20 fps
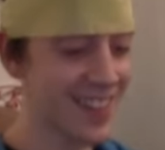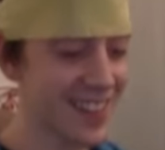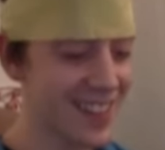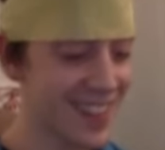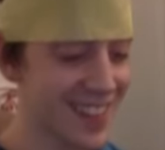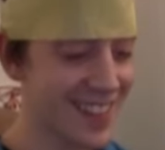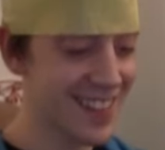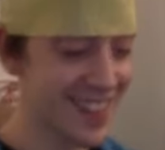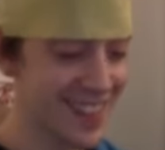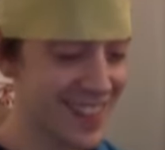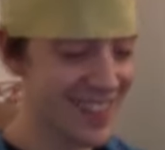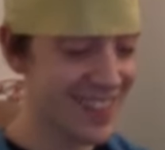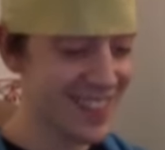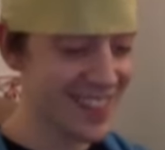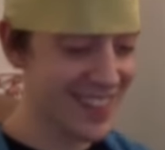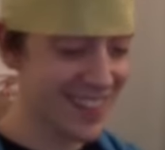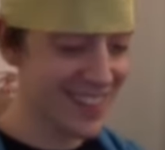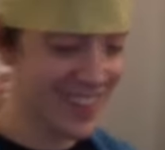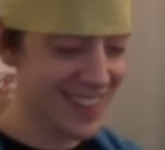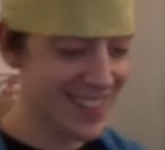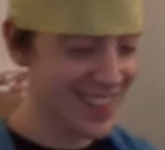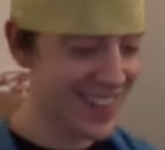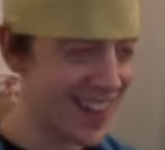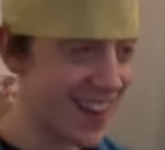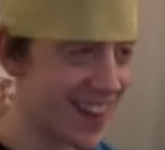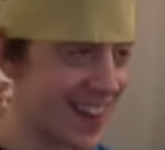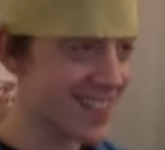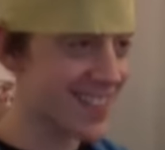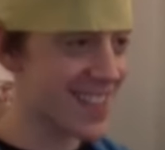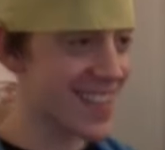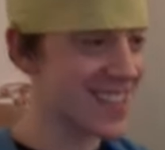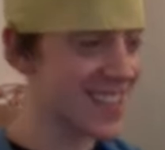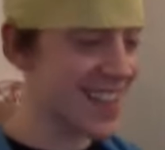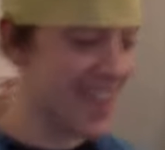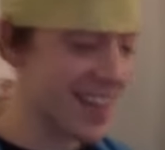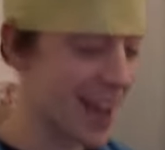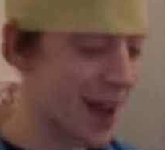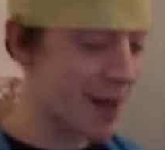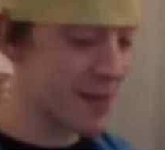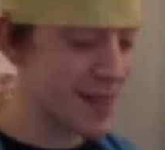I was going to
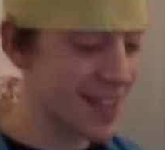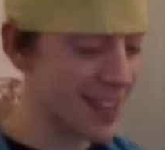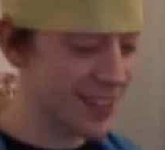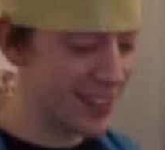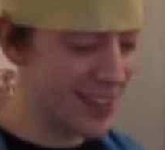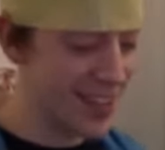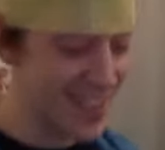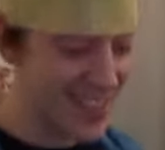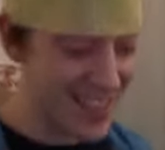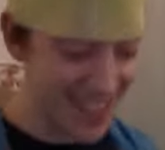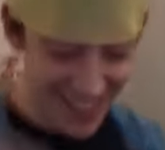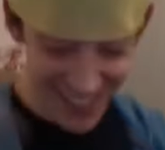say, come in, Lloyd.